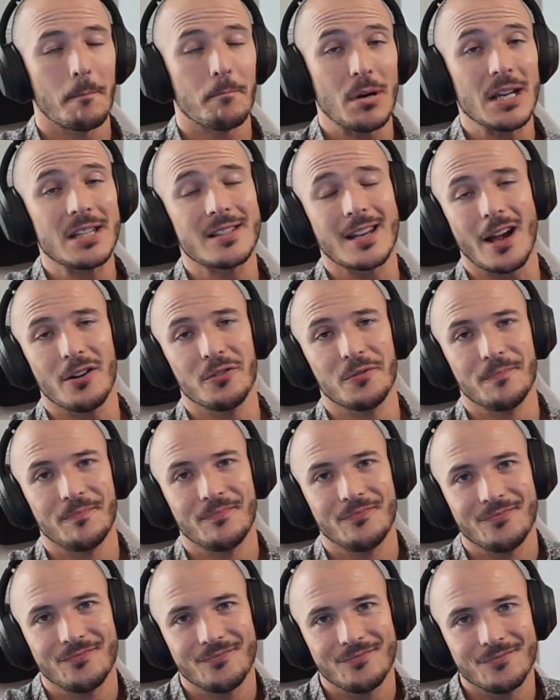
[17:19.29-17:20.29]
Peace out.
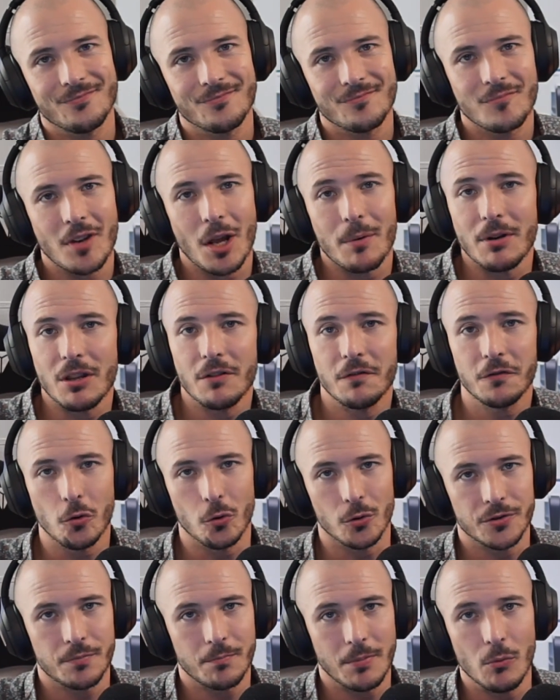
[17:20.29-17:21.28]
May the
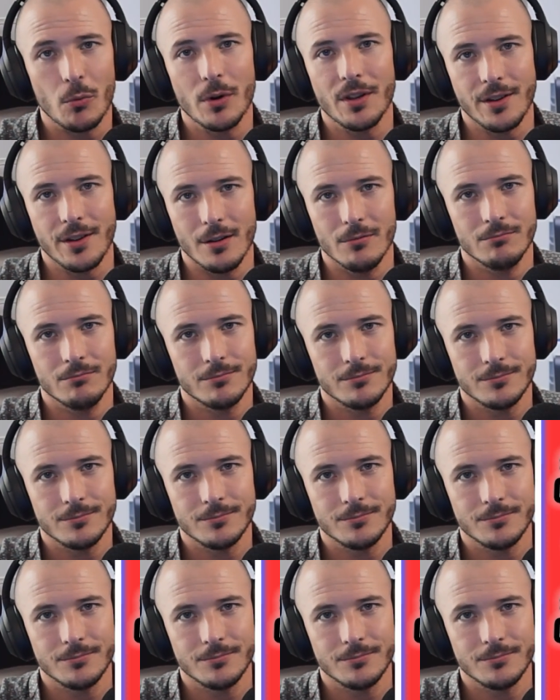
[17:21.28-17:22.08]
Force be with you.